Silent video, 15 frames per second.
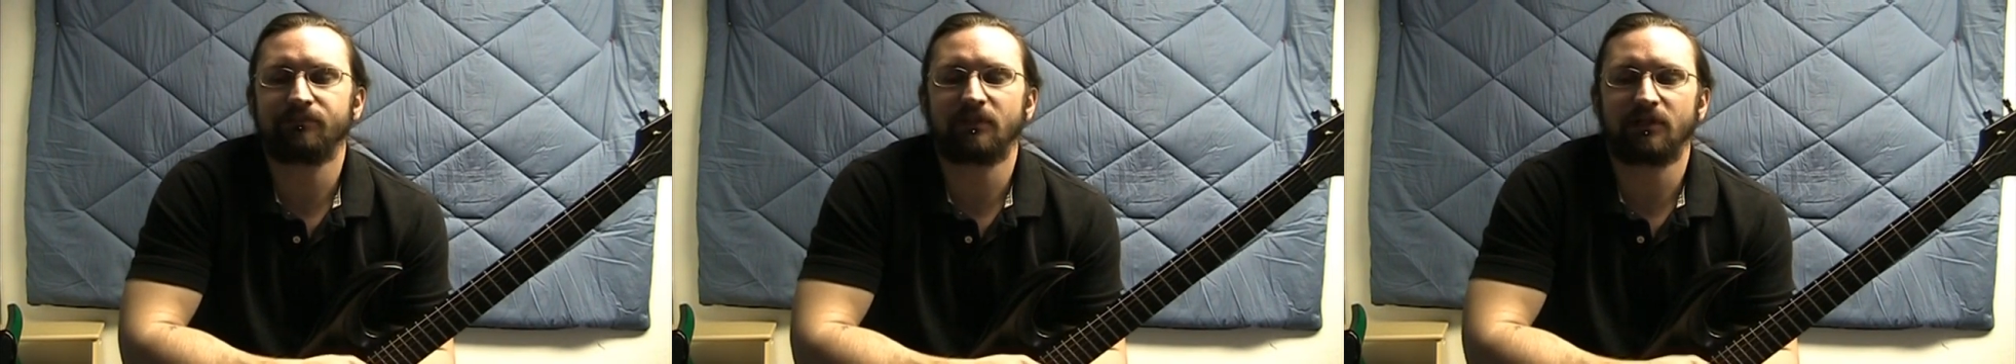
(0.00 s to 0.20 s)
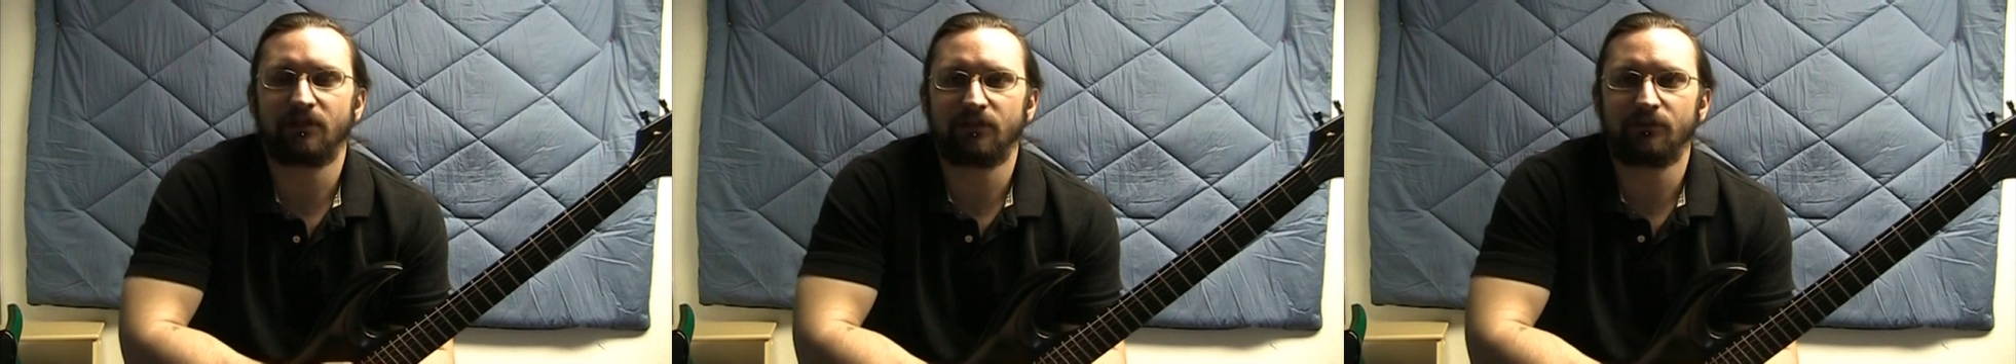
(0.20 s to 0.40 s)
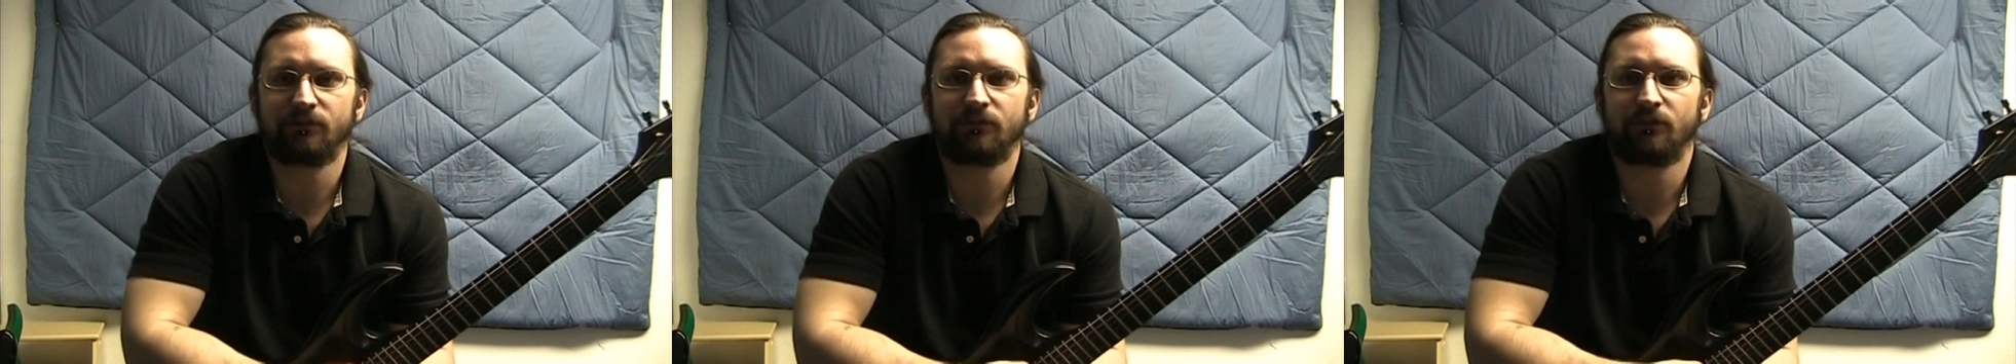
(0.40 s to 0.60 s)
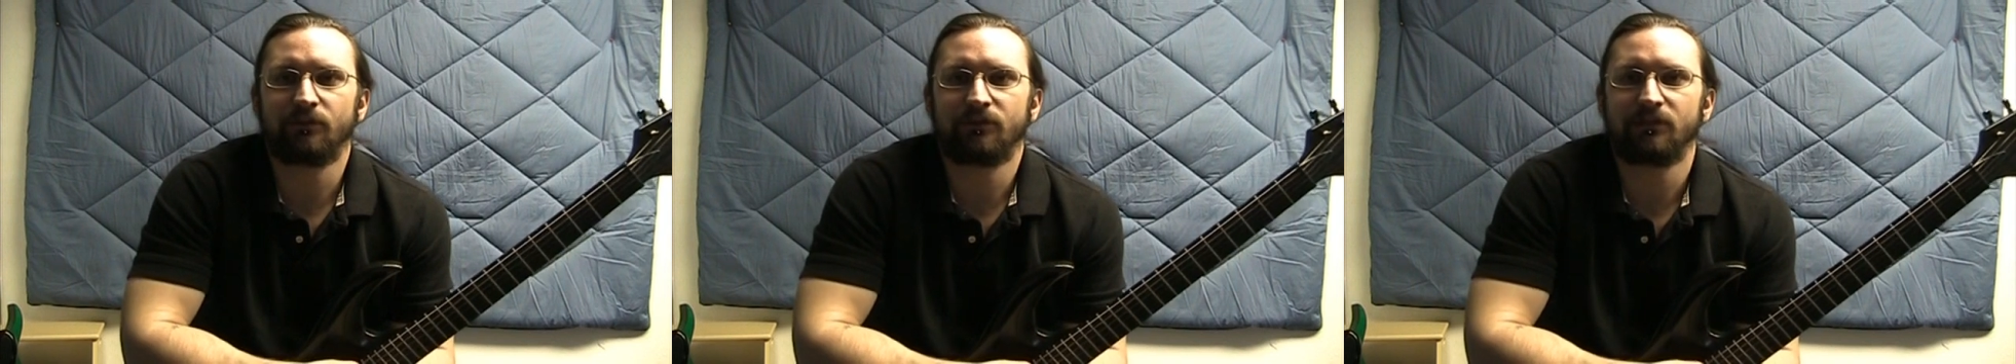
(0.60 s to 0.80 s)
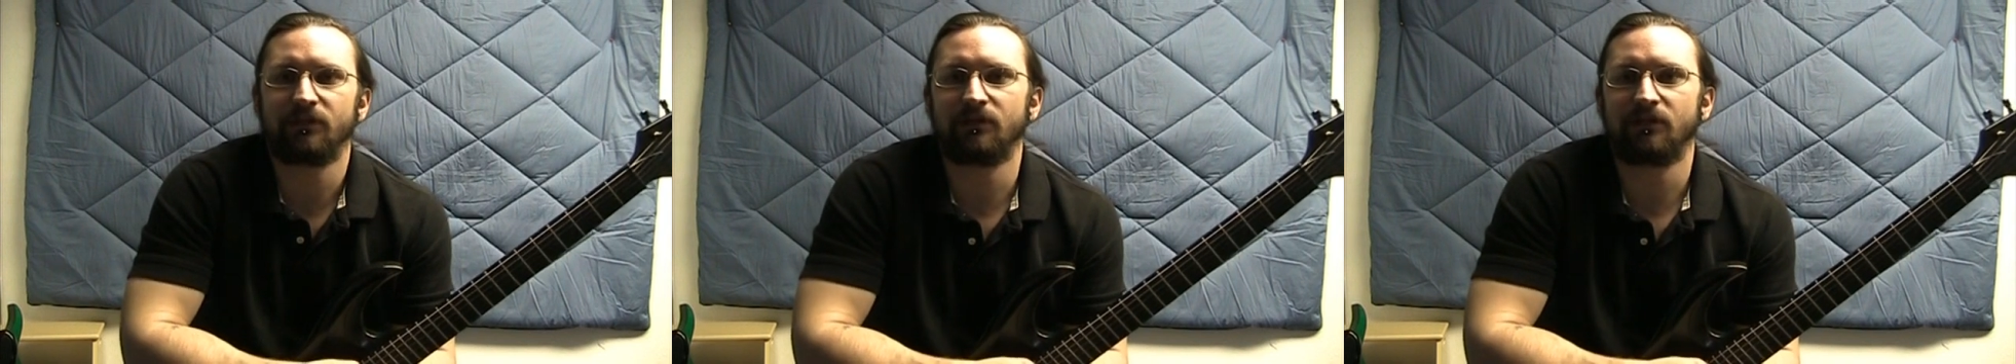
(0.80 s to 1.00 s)
and
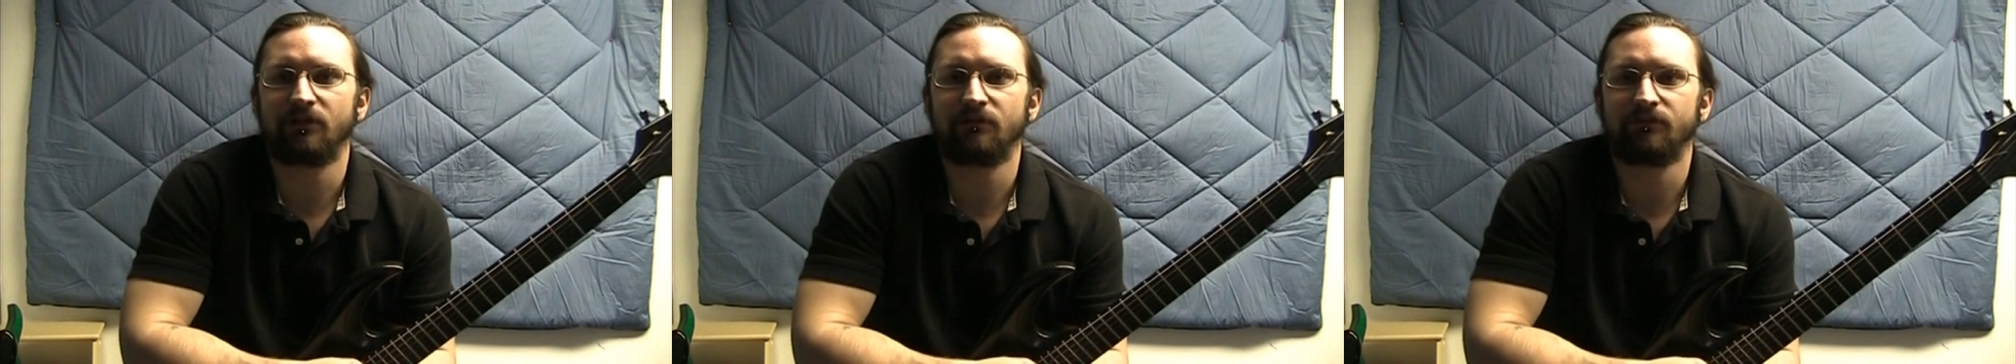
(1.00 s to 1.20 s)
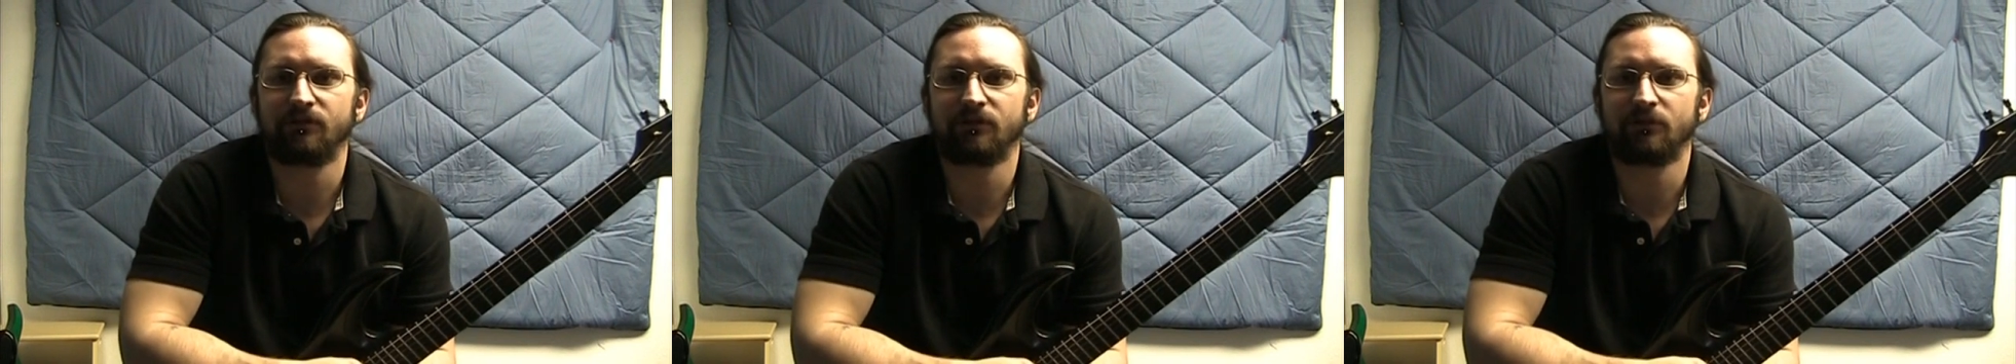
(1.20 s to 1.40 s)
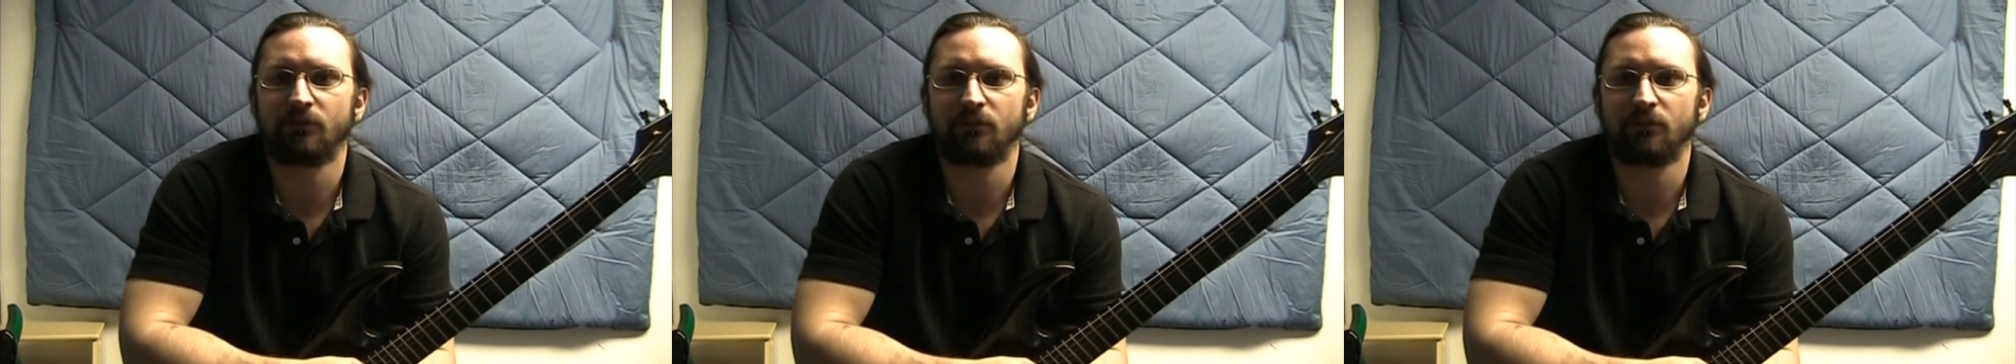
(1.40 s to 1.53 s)
throwing the 5th